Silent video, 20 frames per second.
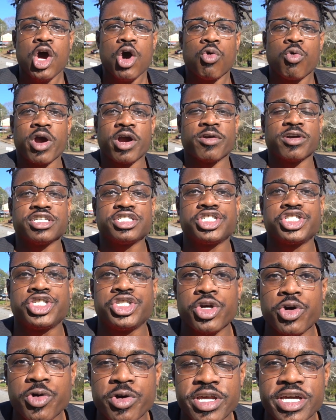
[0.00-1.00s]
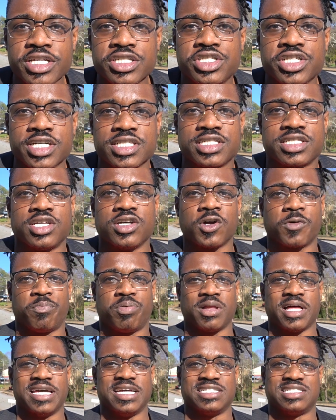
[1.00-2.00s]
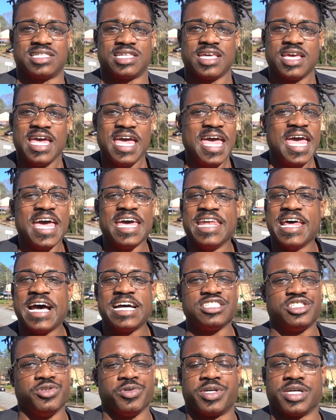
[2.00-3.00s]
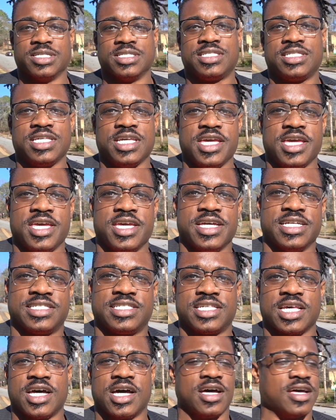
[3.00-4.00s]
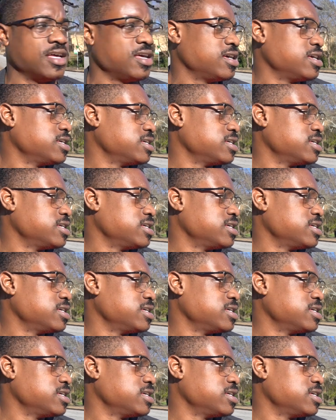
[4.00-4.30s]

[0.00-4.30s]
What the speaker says: where a shooting just took place. And as you can see, it's a